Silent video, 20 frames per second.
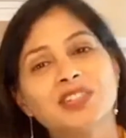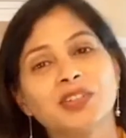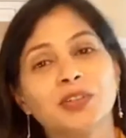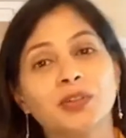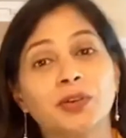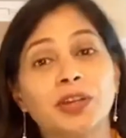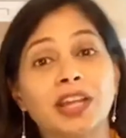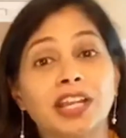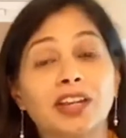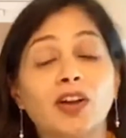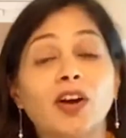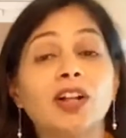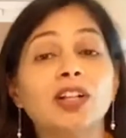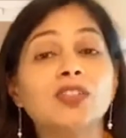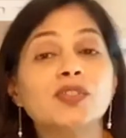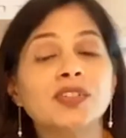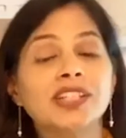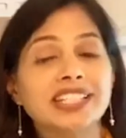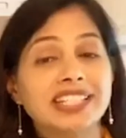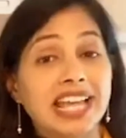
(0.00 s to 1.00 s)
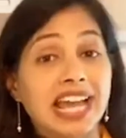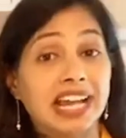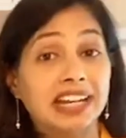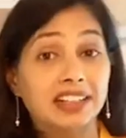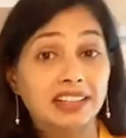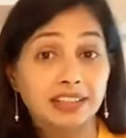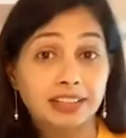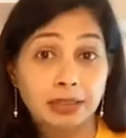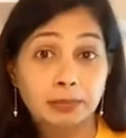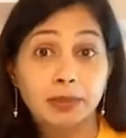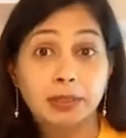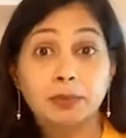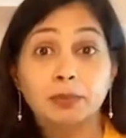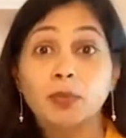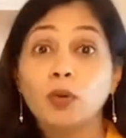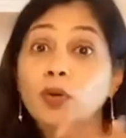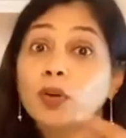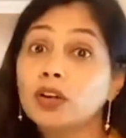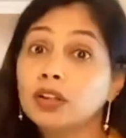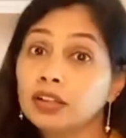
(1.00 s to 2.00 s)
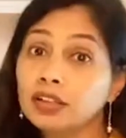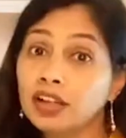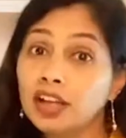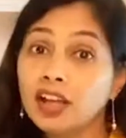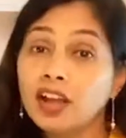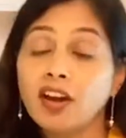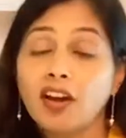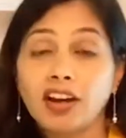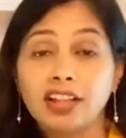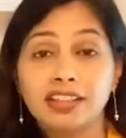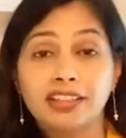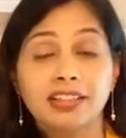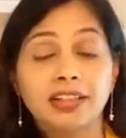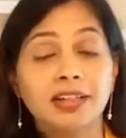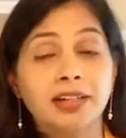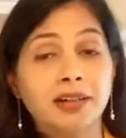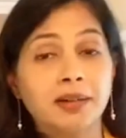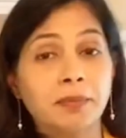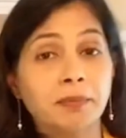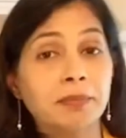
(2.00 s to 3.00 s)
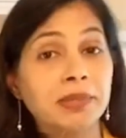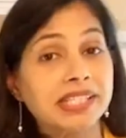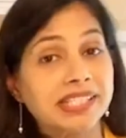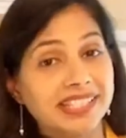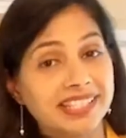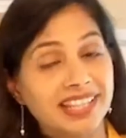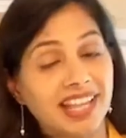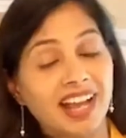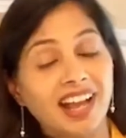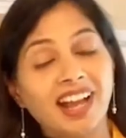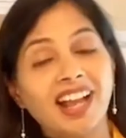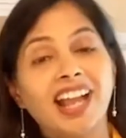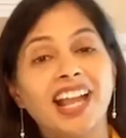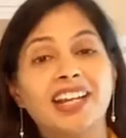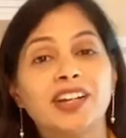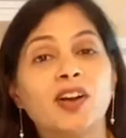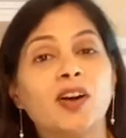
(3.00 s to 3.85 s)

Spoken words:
so you can always add a little bit more on the pizza, and